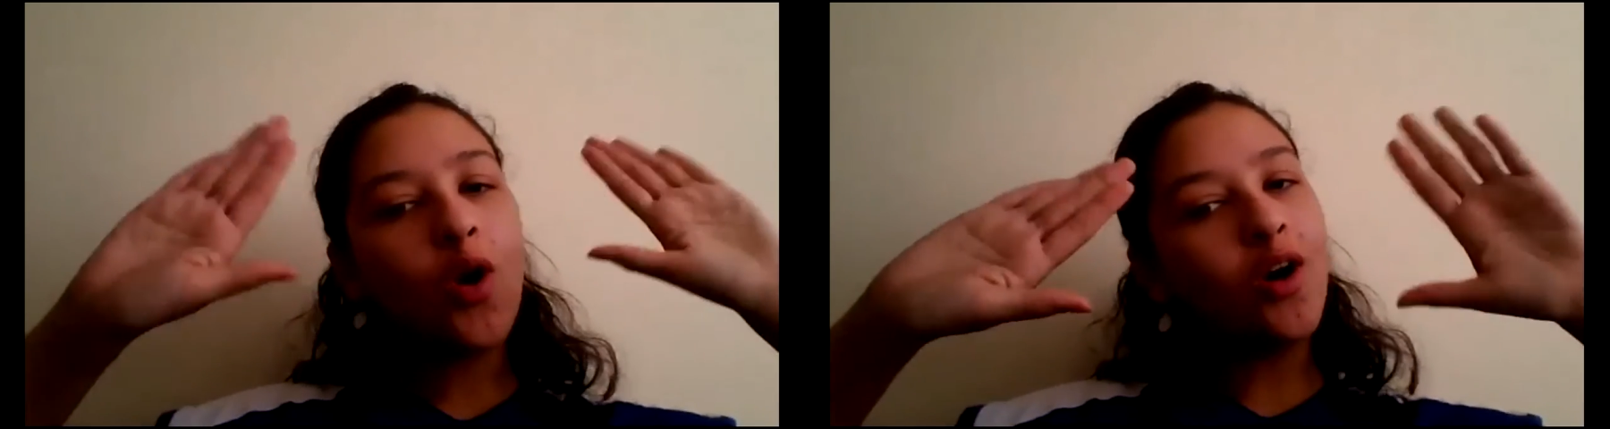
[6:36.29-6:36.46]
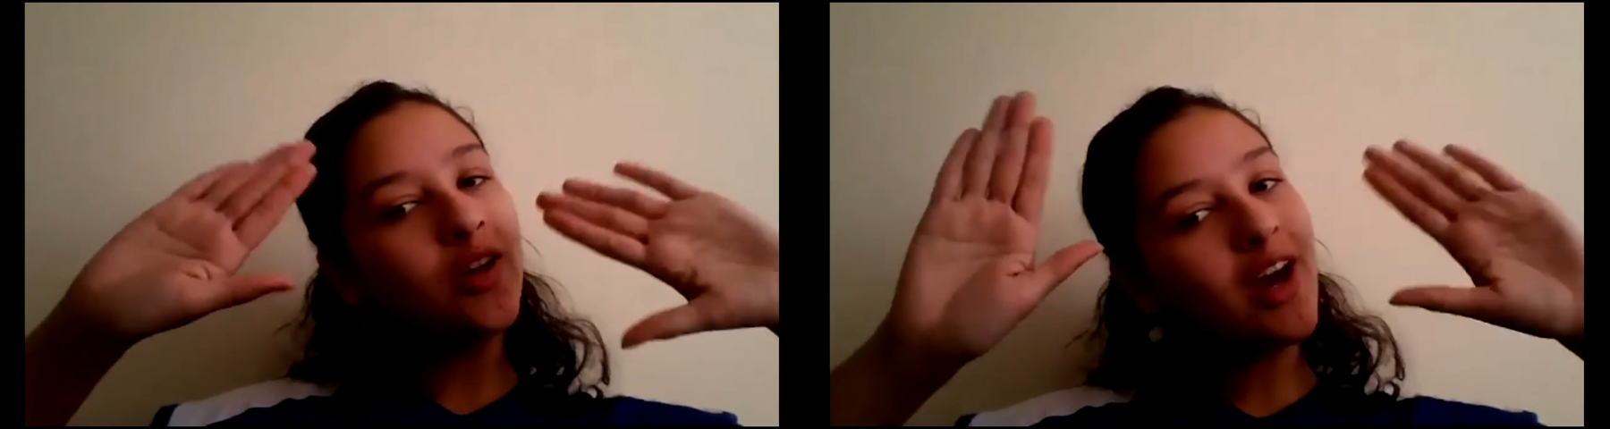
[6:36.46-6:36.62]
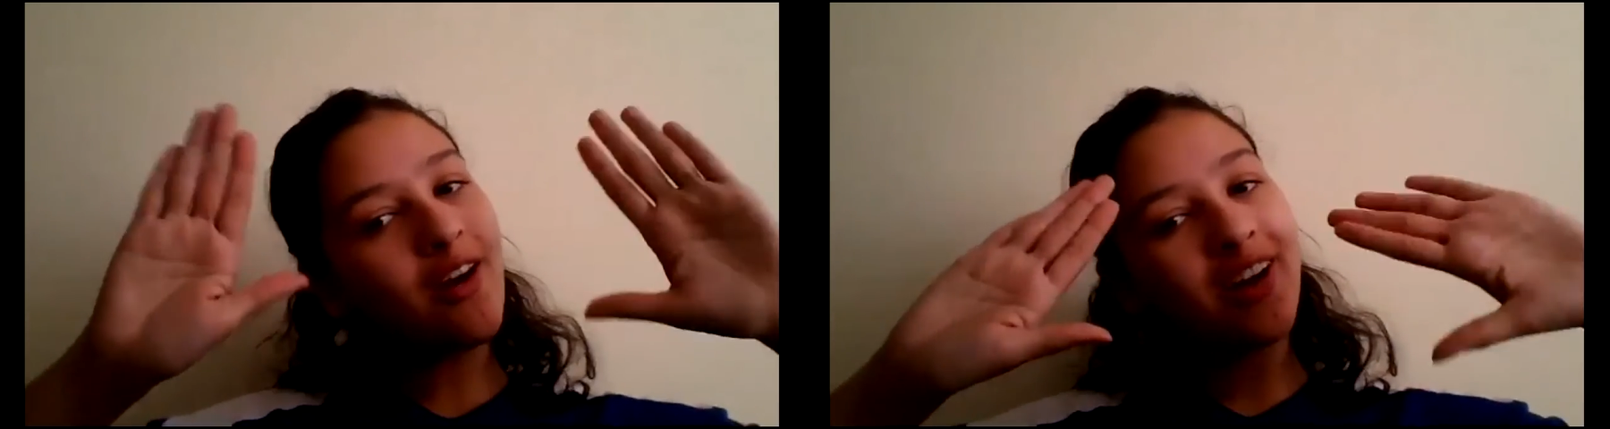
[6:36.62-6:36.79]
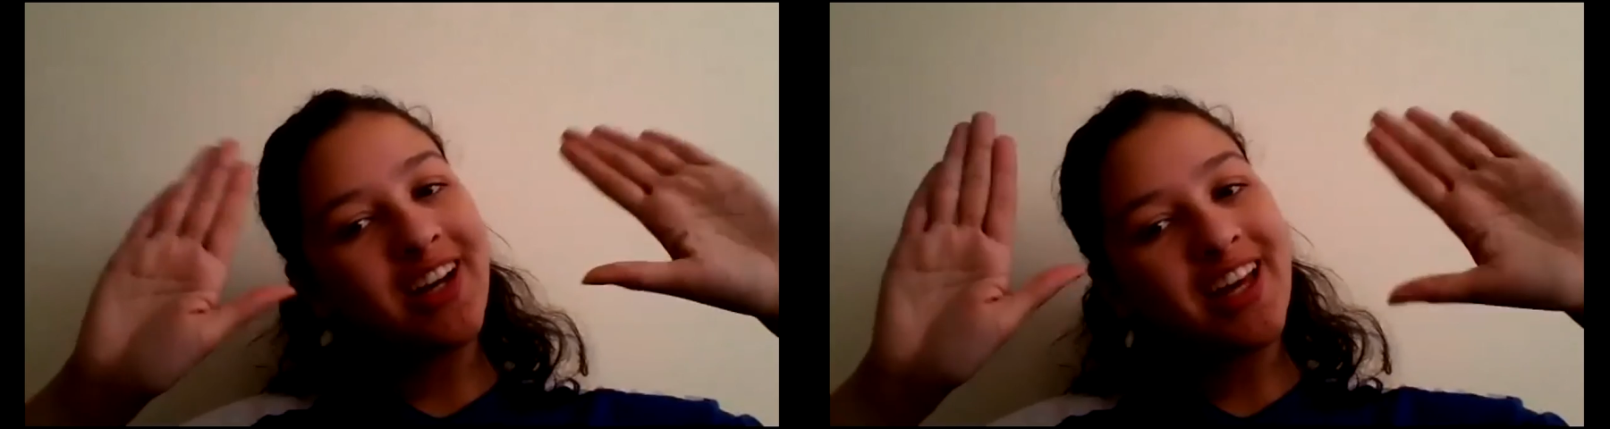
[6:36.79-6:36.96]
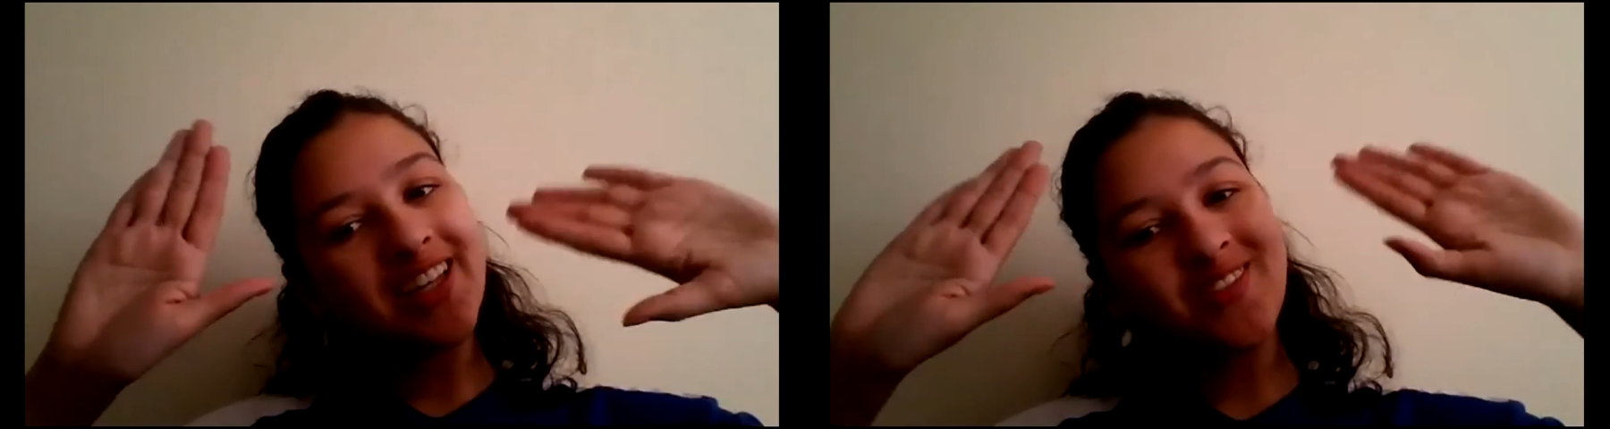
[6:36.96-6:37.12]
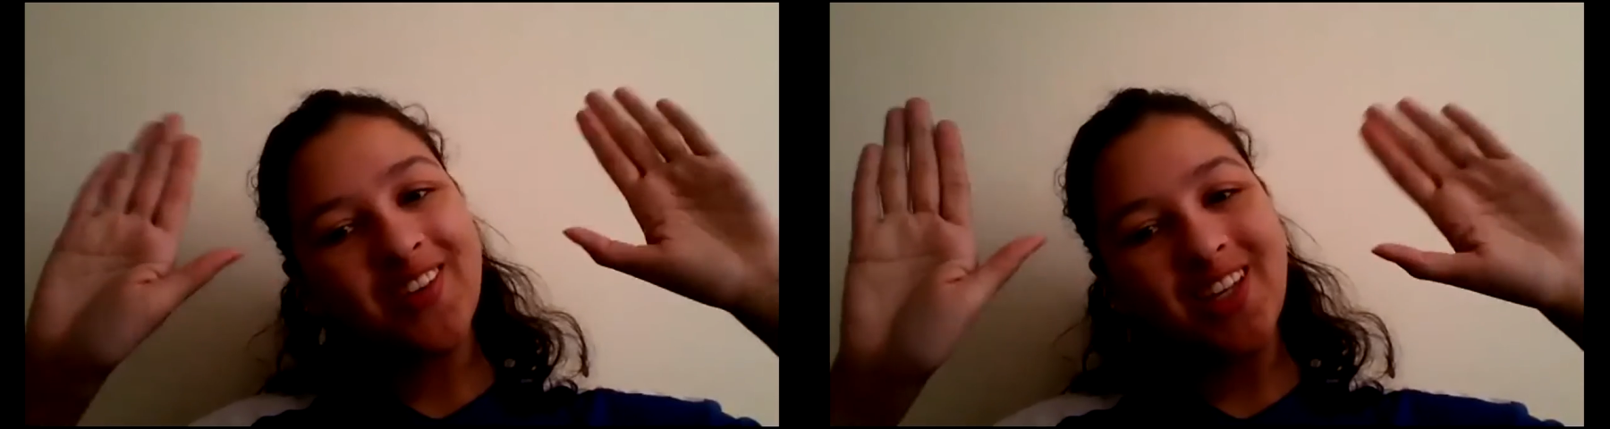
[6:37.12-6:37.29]
on our
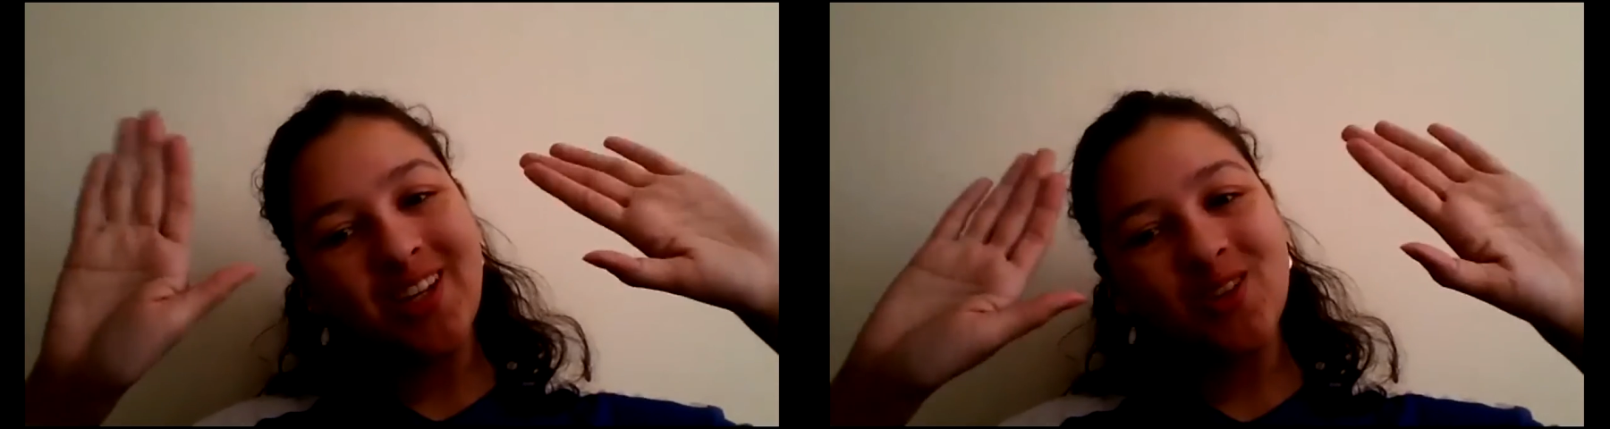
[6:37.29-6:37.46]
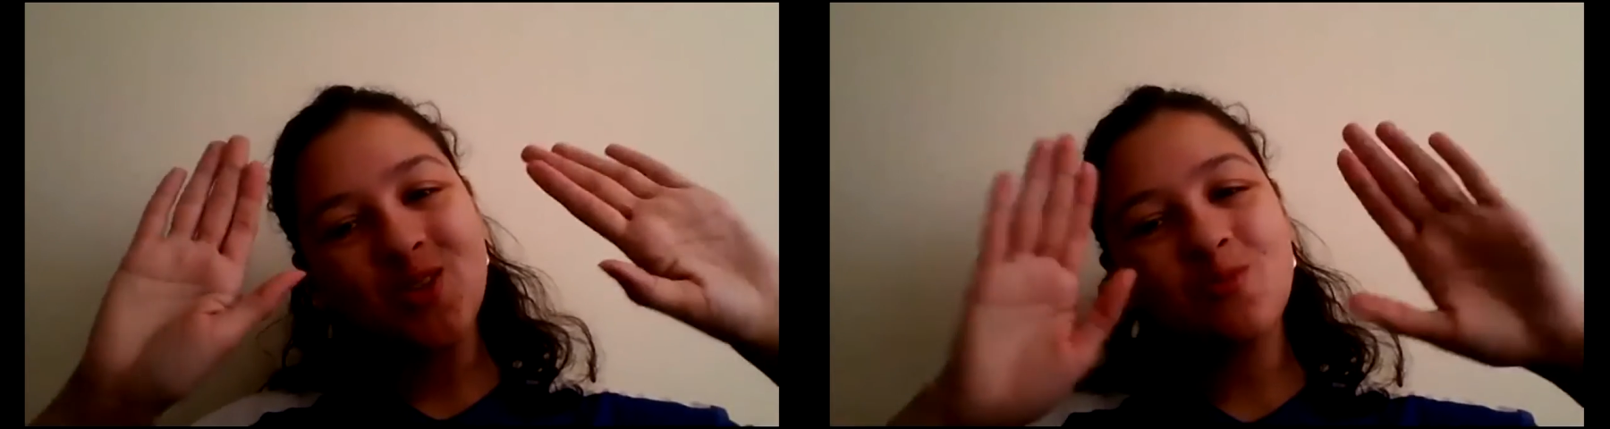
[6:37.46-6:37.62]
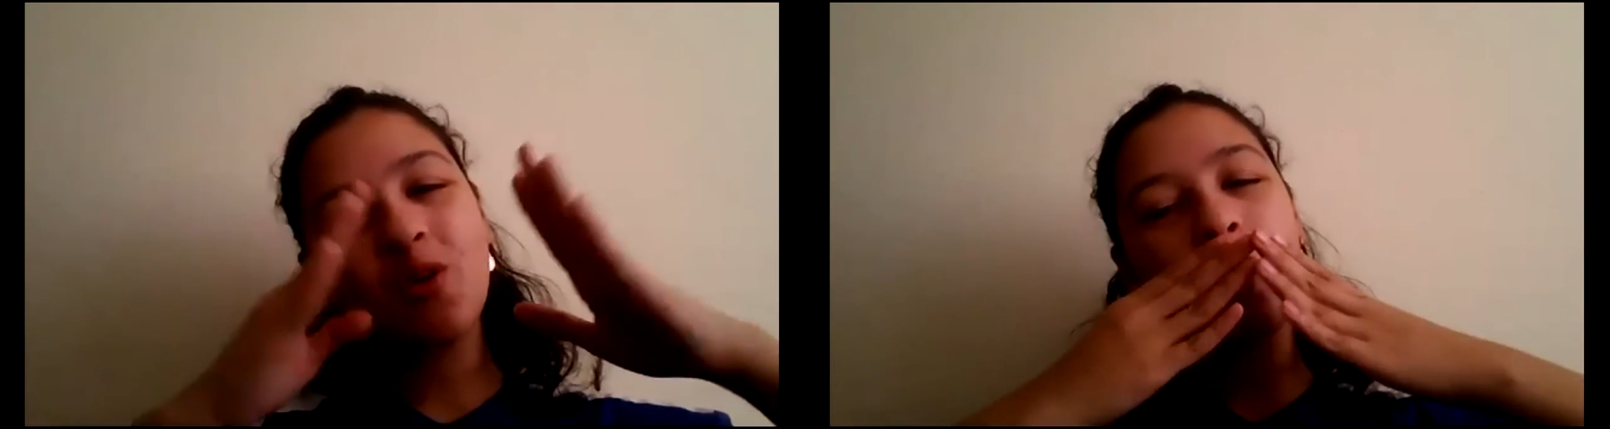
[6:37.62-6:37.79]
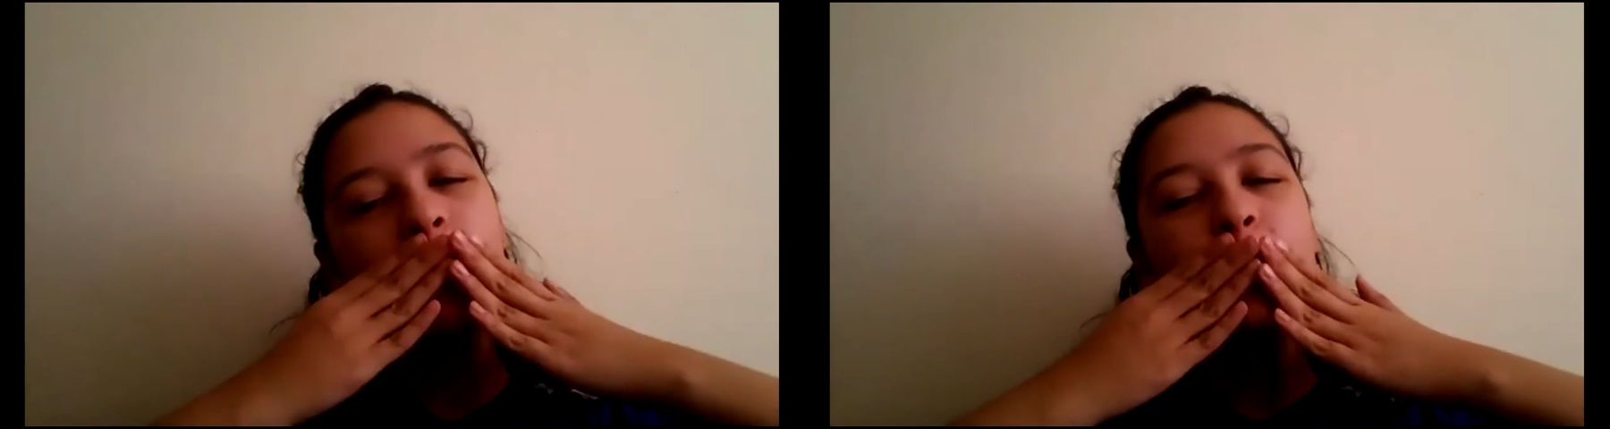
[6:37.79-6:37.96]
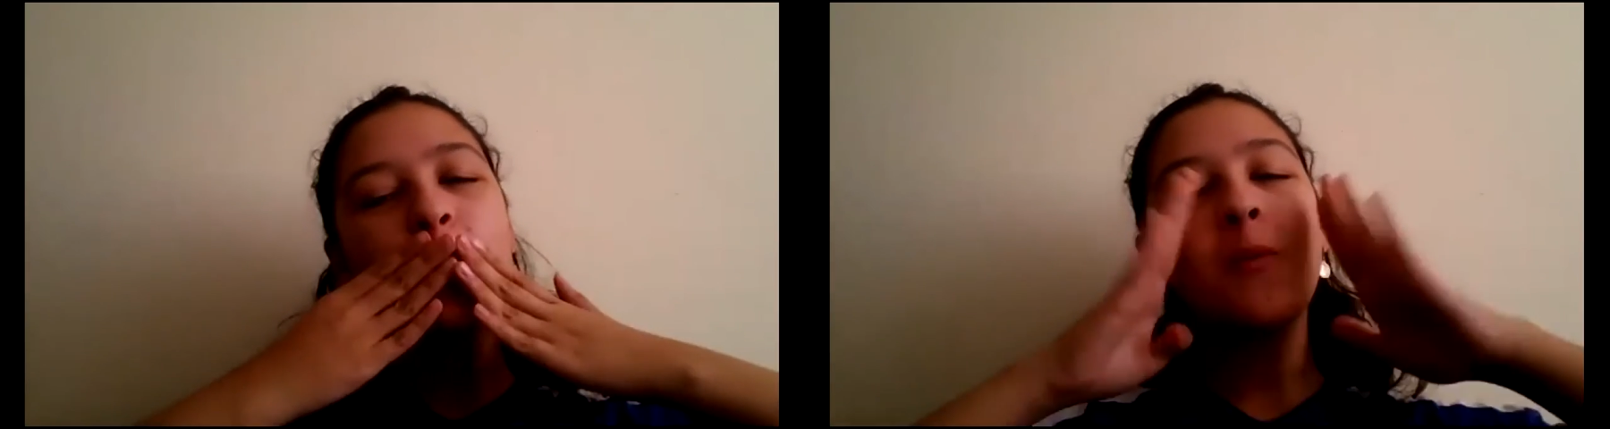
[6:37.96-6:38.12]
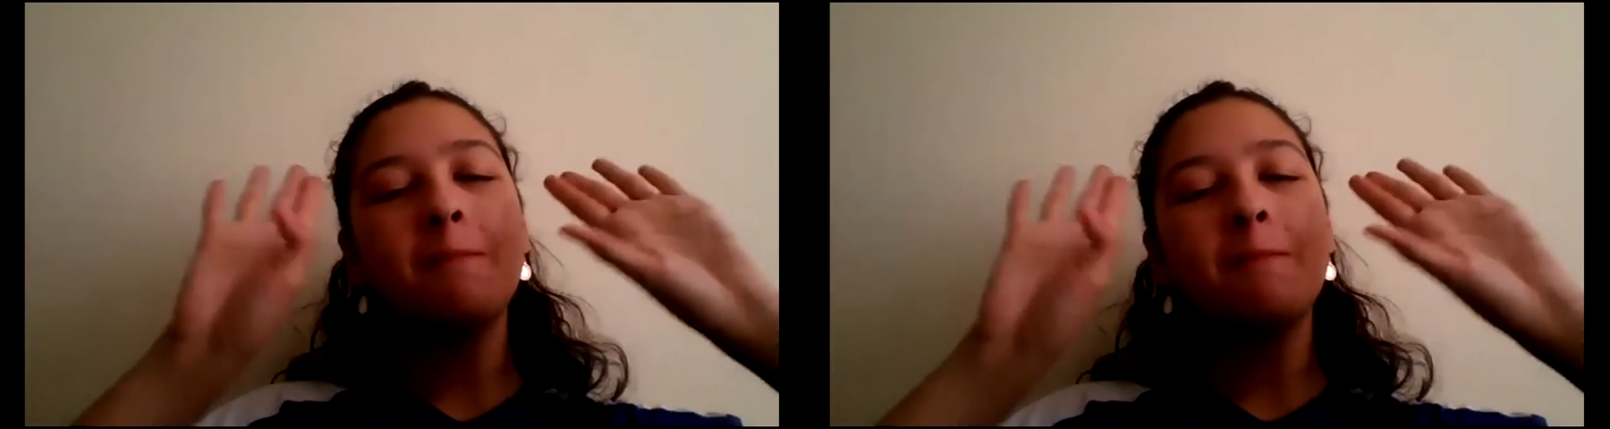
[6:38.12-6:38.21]
next video tomorrow.